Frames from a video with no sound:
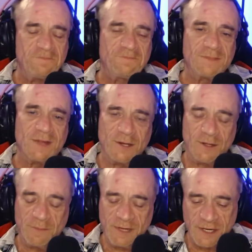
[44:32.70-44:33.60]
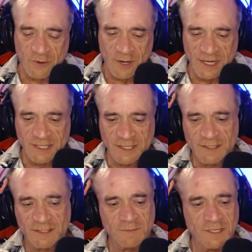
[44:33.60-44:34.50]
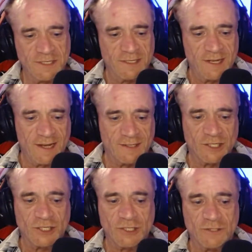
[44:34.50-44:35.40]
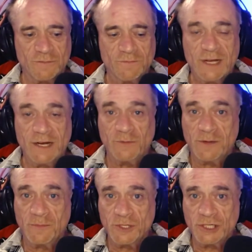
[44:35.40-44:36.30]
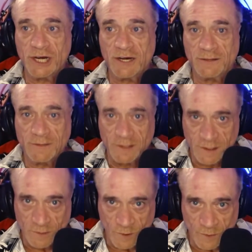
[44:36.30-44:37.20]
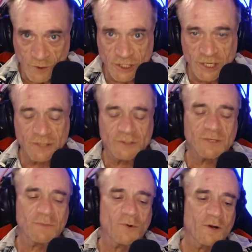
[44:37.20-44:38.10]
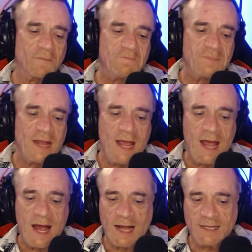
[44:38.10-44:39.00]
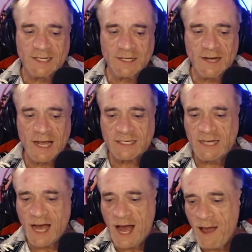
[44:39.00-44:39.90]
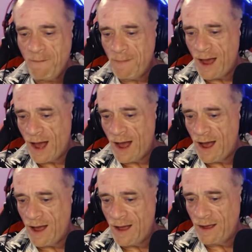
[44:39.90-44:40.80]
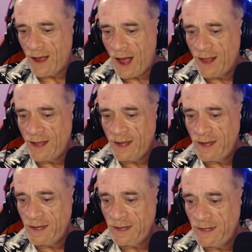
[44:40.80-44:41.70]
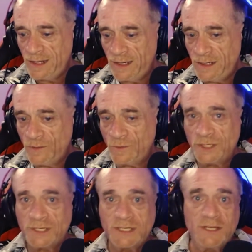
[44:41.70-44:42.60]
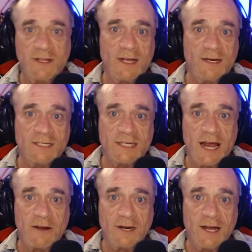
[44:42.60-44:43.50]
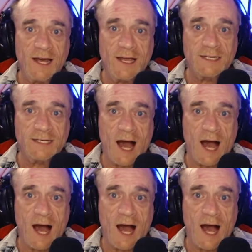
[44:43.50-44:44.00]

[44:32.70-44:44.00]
They all mean a great deal to me and the show, and we appreciate it. We appreciate your support. Until next time, I will see you then Saturday night.